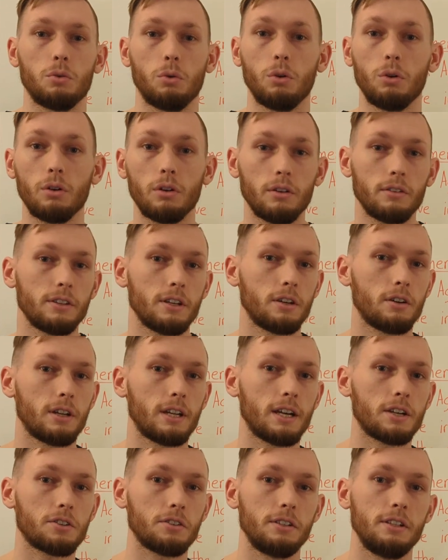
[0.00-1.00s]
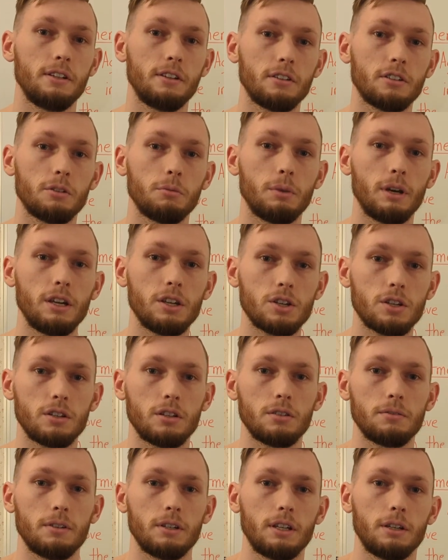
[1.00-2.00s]
or they could actually need intubation
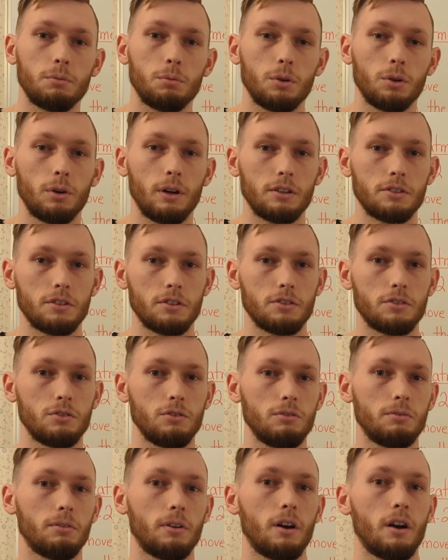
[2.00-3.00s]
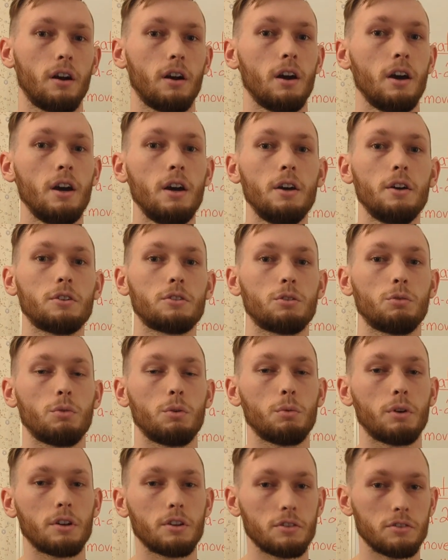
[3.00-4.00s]
if it progresses too far. So we
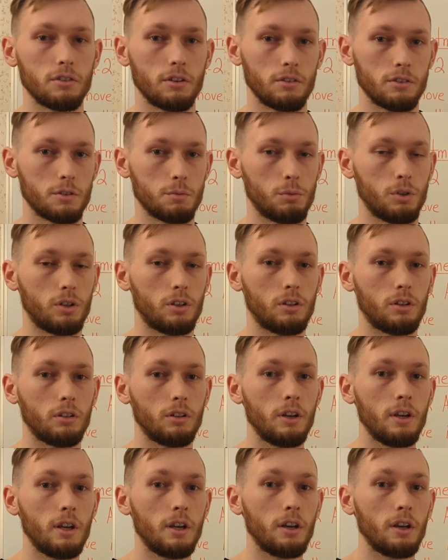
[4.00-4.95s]
want to start small